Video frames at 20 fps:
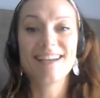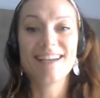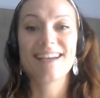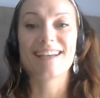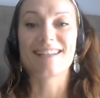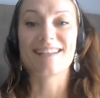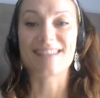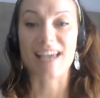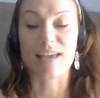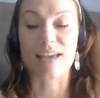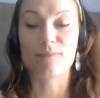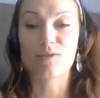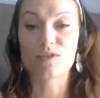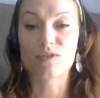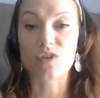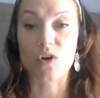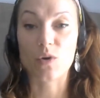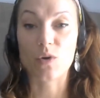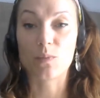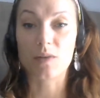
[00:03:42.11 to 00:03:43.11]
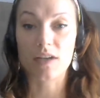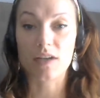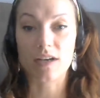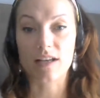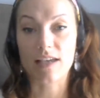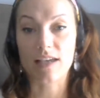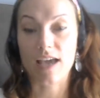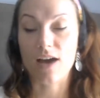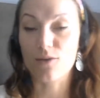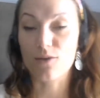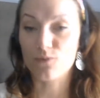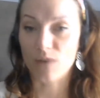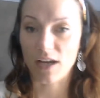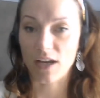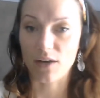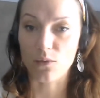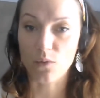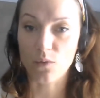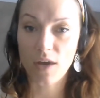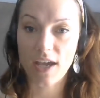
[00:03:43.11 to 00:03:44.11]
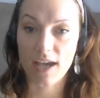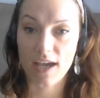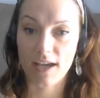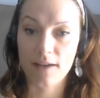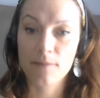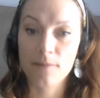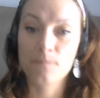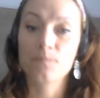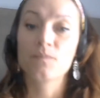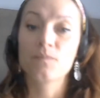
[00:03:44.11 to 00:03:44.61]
is able to open an account right away,